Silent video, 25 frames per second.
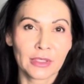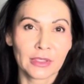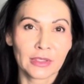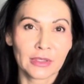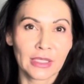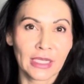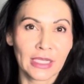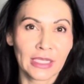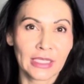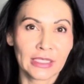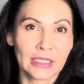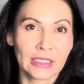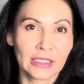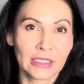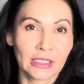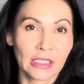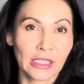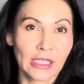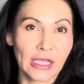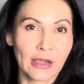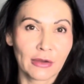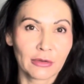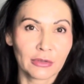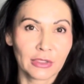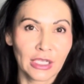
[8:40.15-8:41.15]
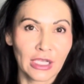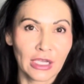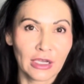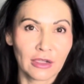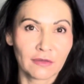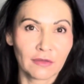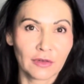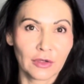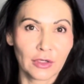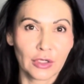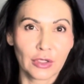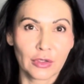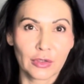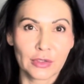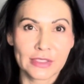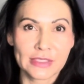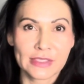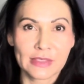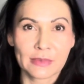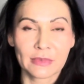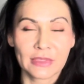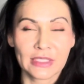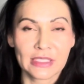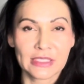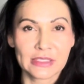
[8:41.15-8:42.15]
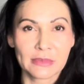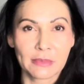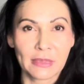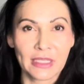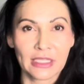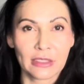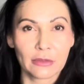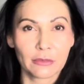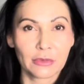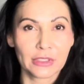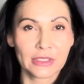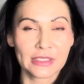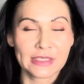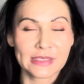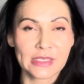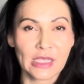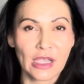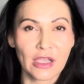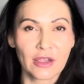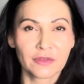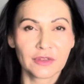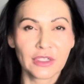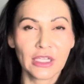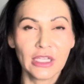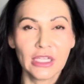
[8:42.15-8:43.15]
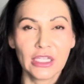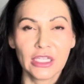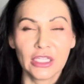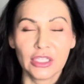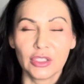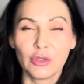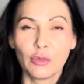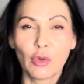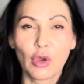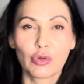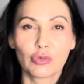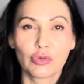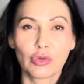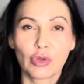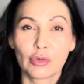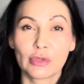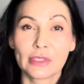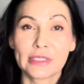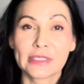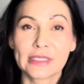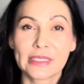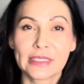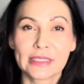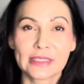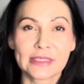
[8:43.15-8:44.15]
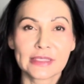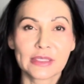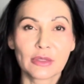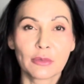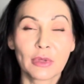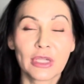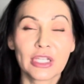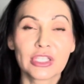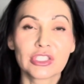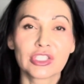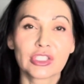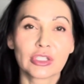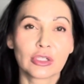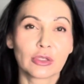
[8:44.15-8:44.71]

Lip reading: like cloud cover or something to make it really soft, you won't notice it so much.